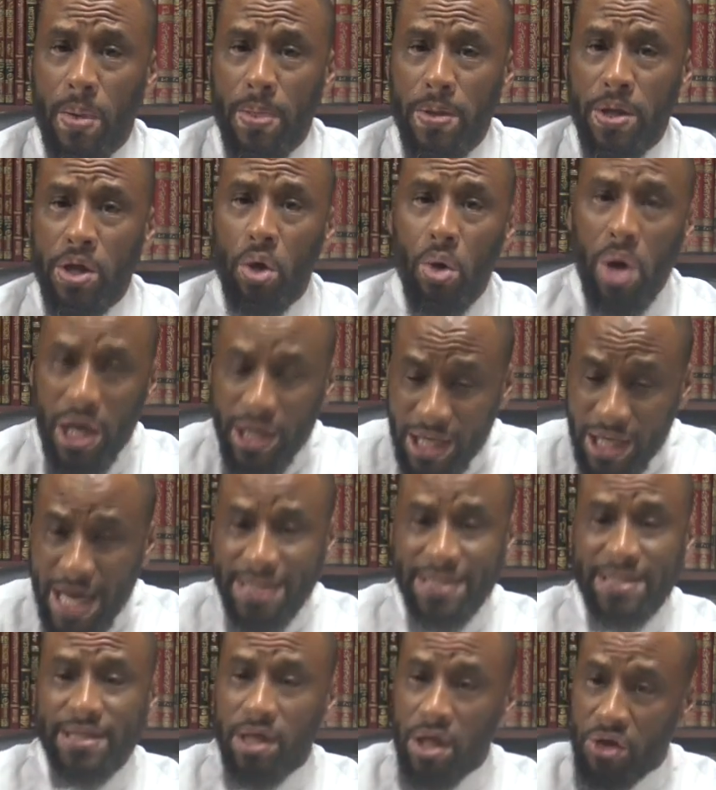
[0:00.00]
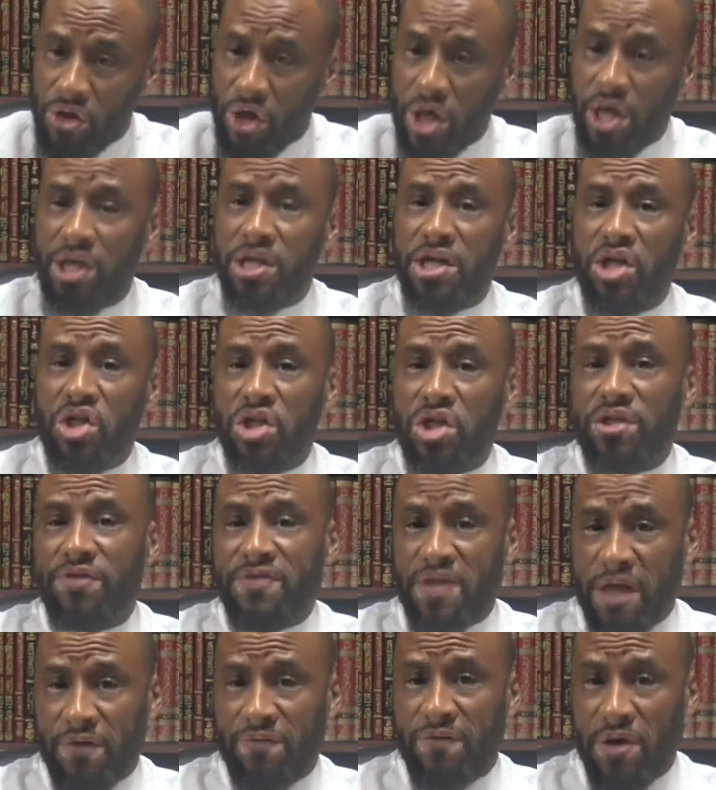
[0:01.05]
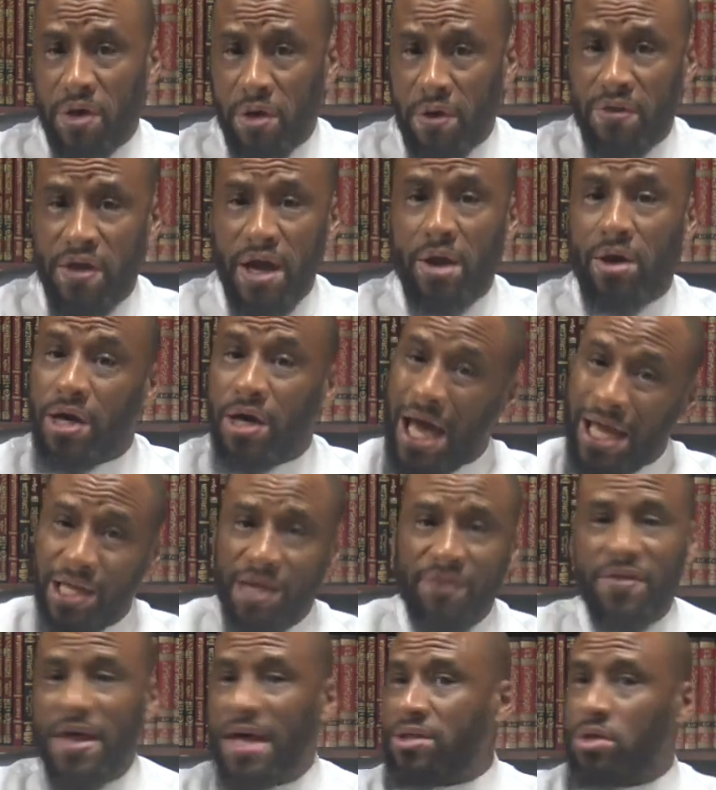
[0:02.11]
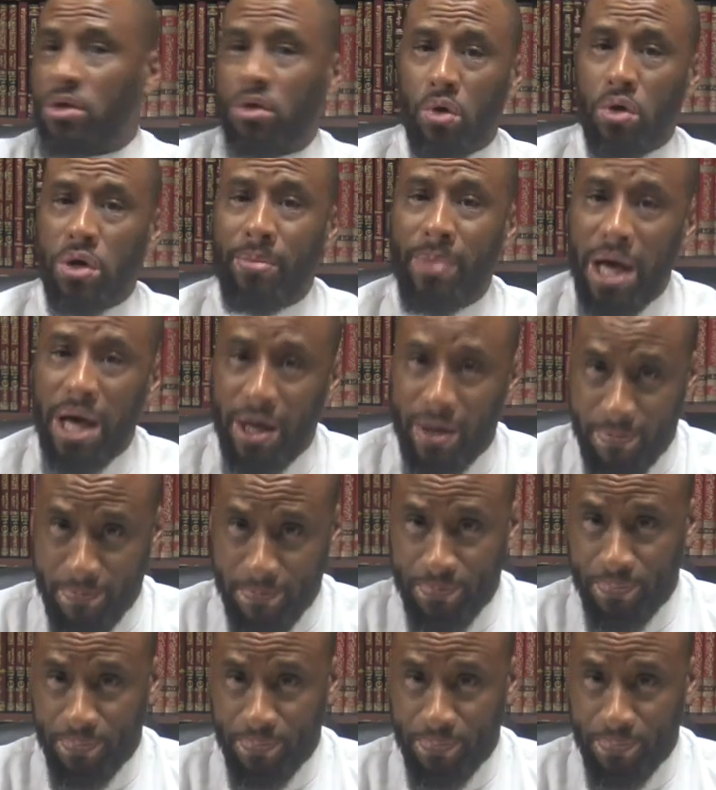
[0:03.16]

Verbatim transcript: You know, unless the conditions of takfir are there. And I leave that to the ulama.